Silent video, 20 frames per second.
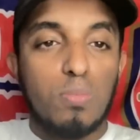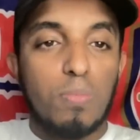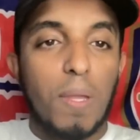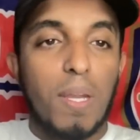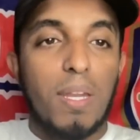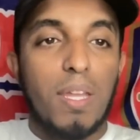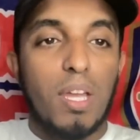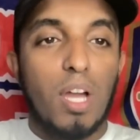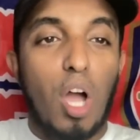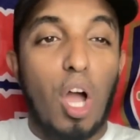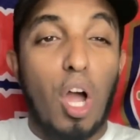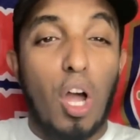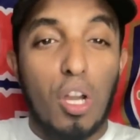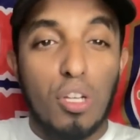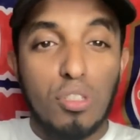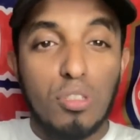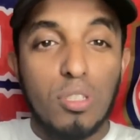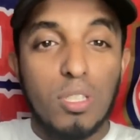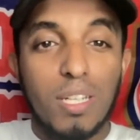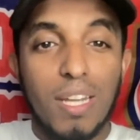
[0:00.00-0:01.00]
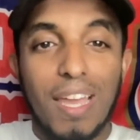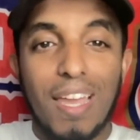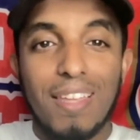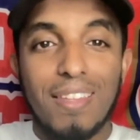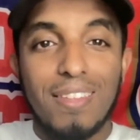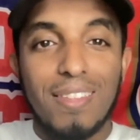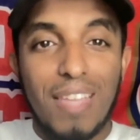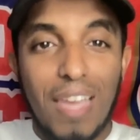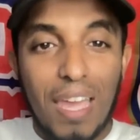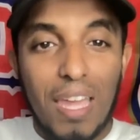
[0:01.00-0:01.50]
spending
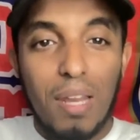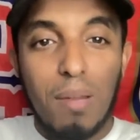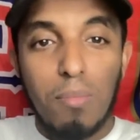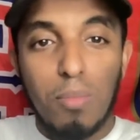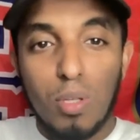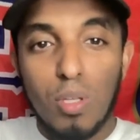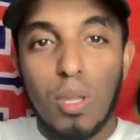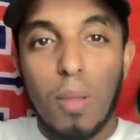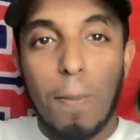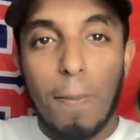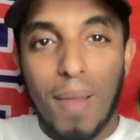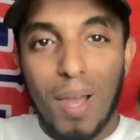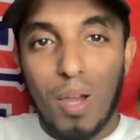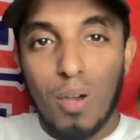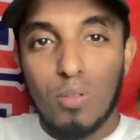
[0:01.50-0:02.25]
£110 million,